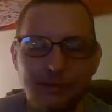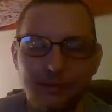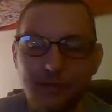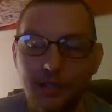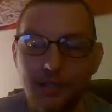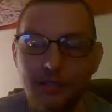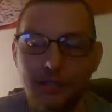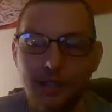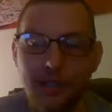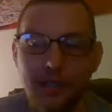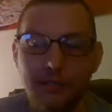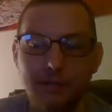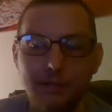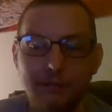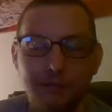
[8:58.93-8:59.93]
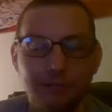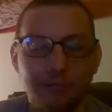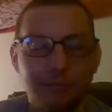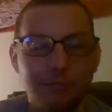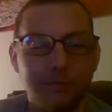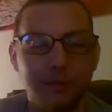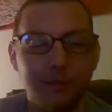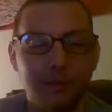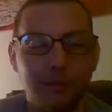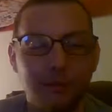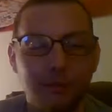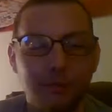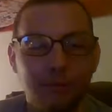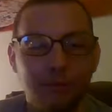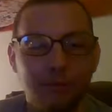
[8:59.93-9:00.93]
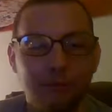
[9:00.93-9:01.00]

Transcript: You guys had, you know,